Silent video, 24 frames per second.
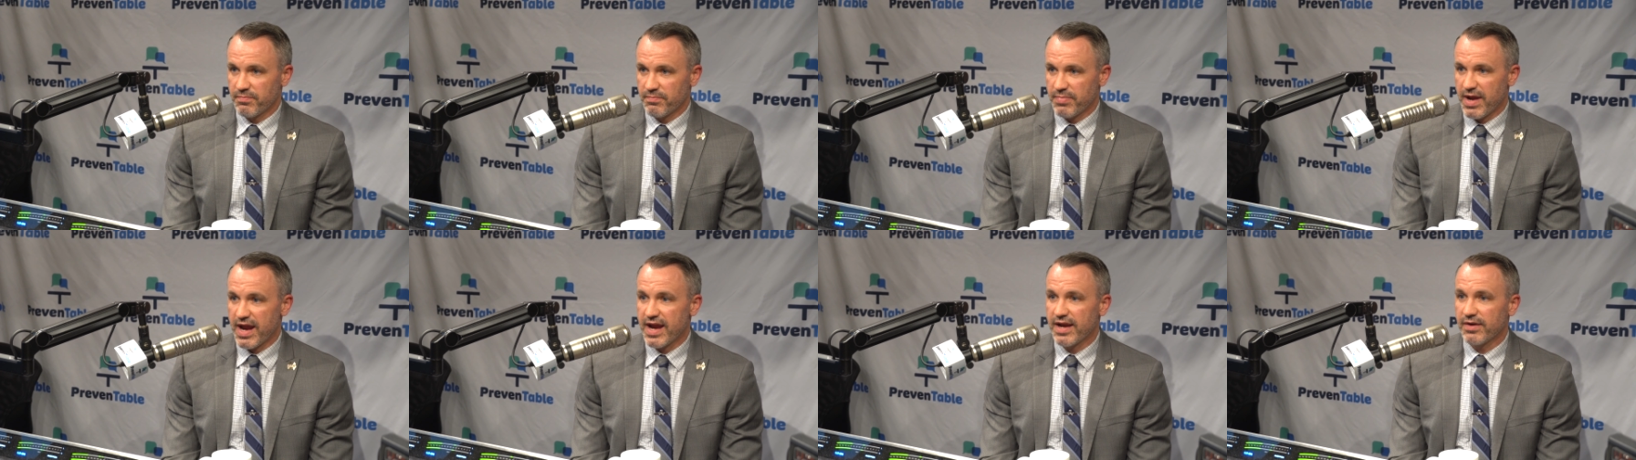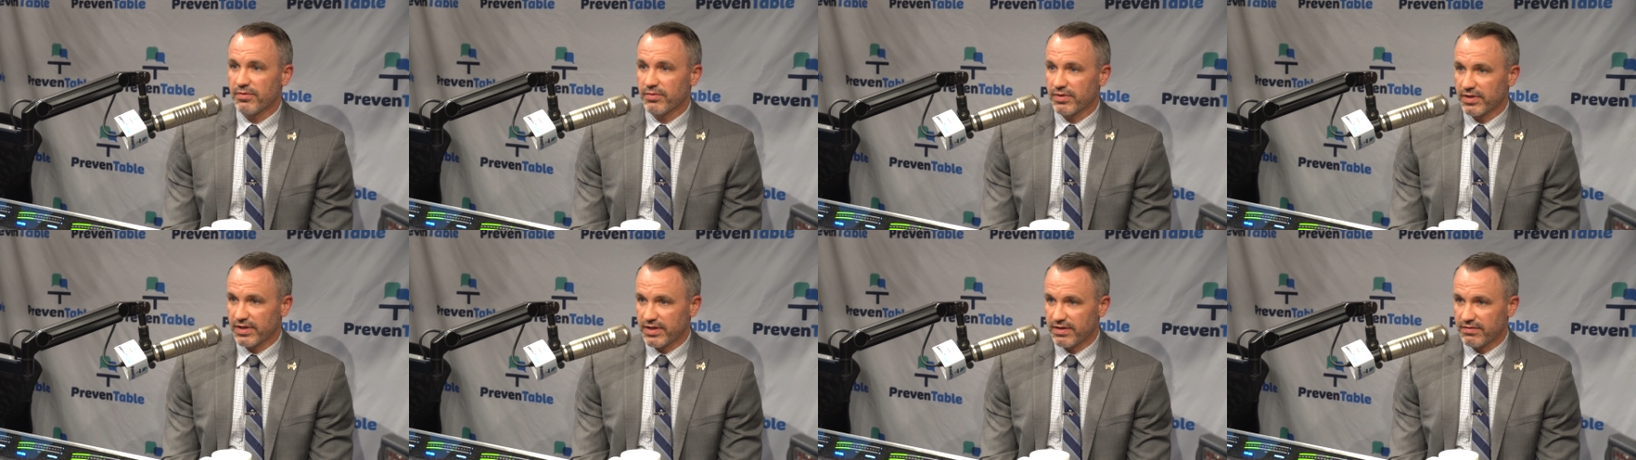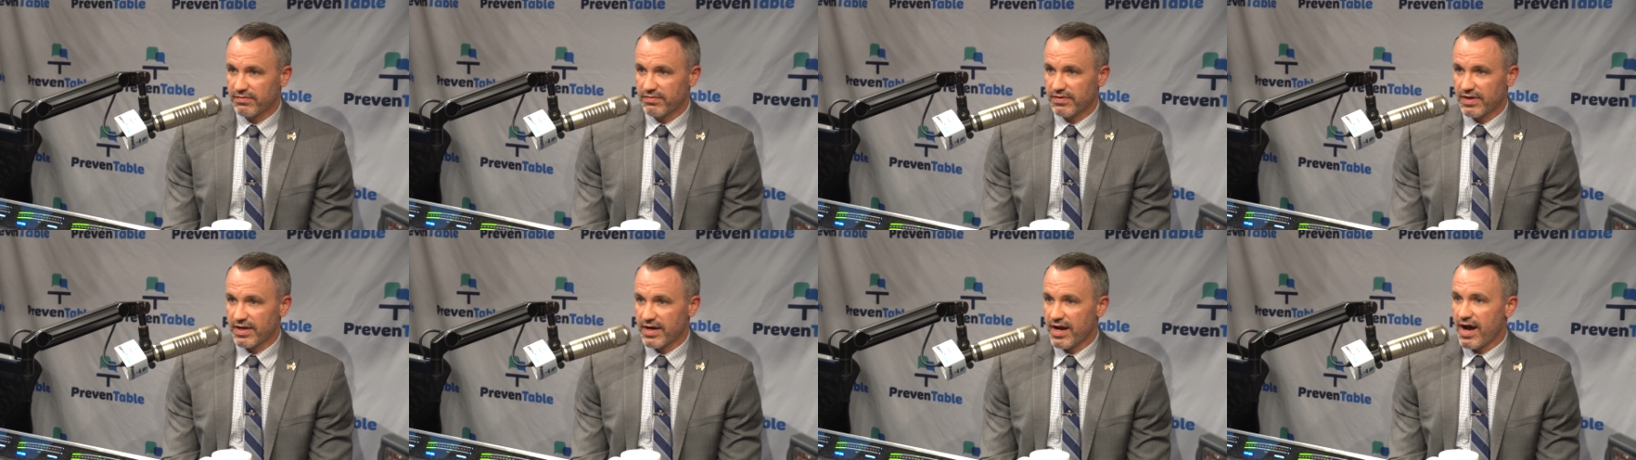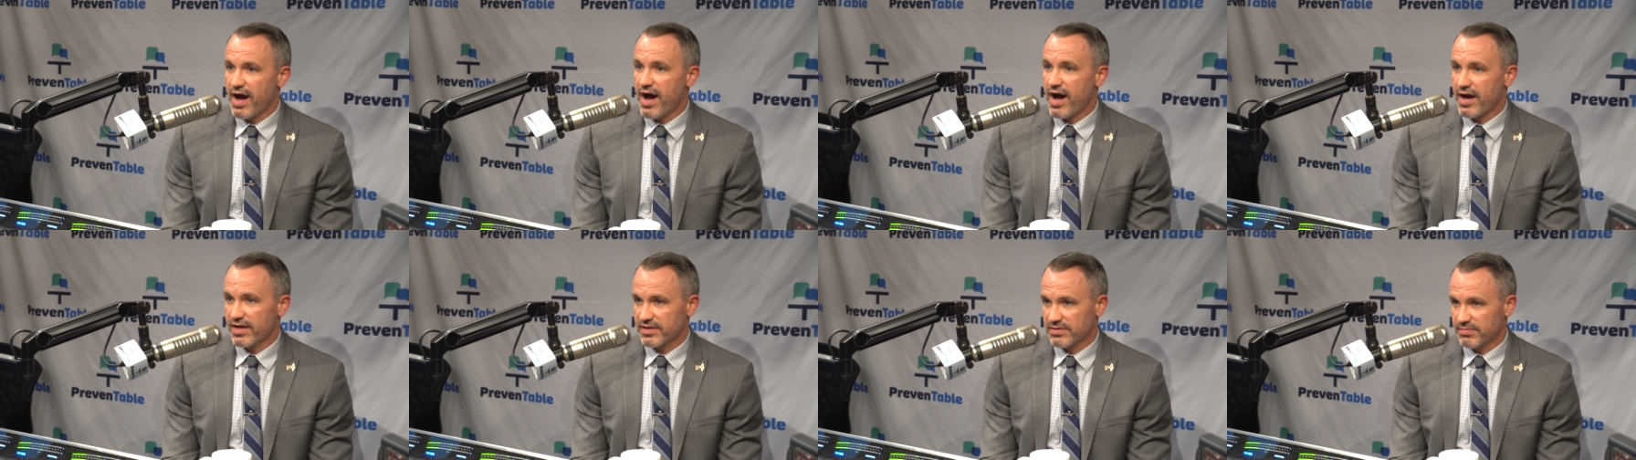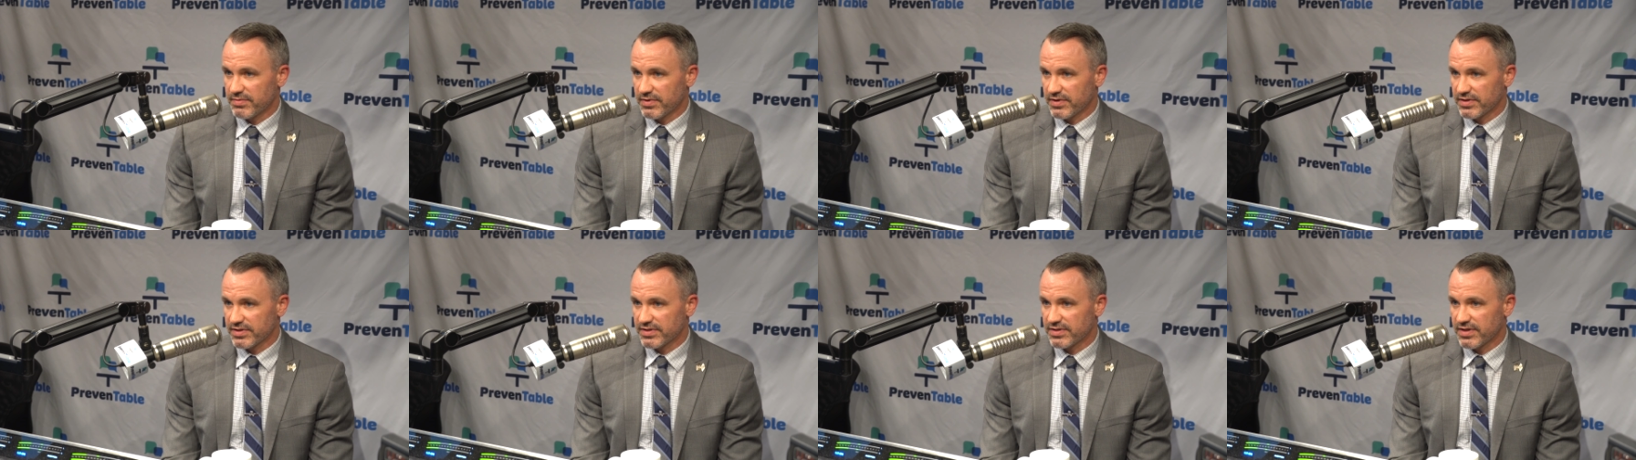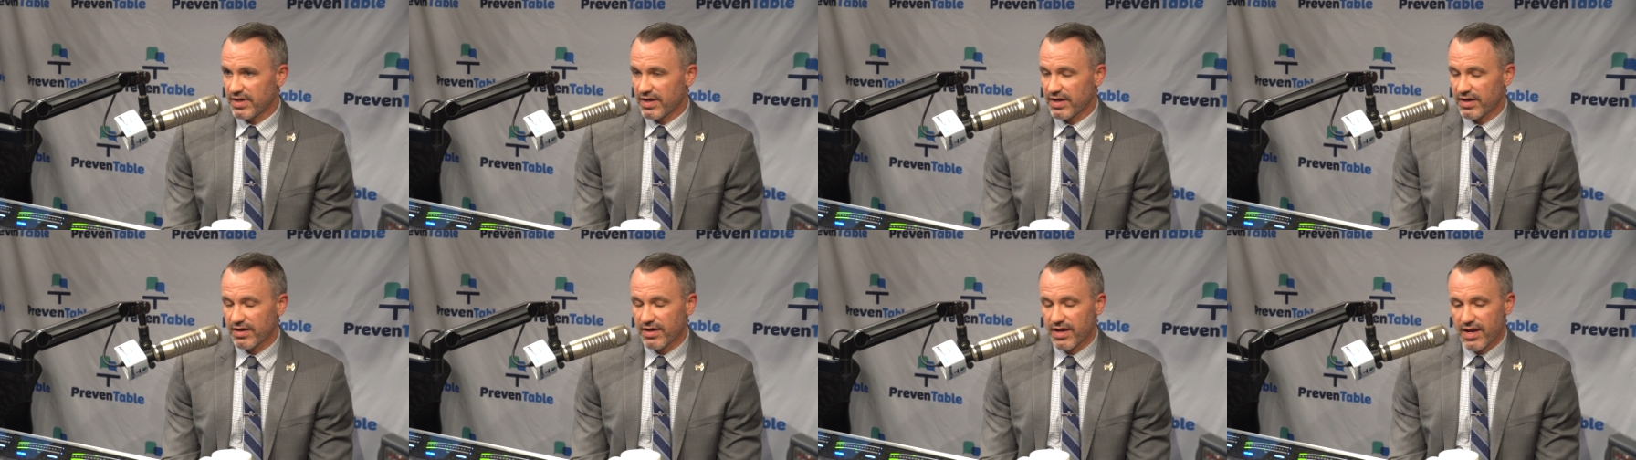pain relief in a hospital
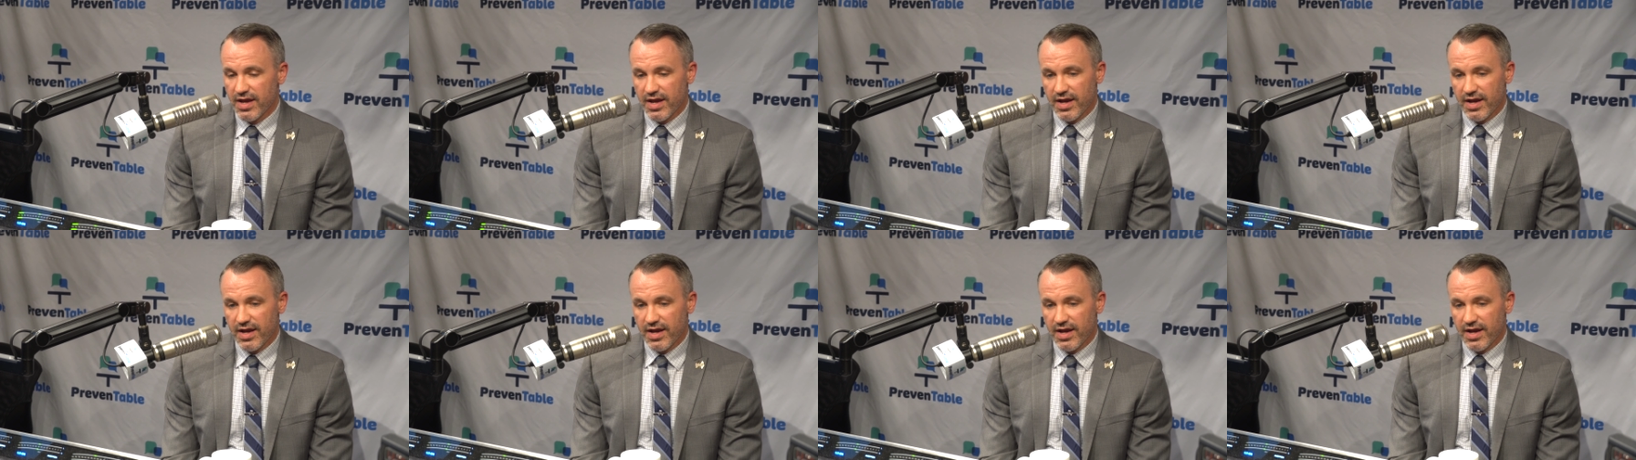setting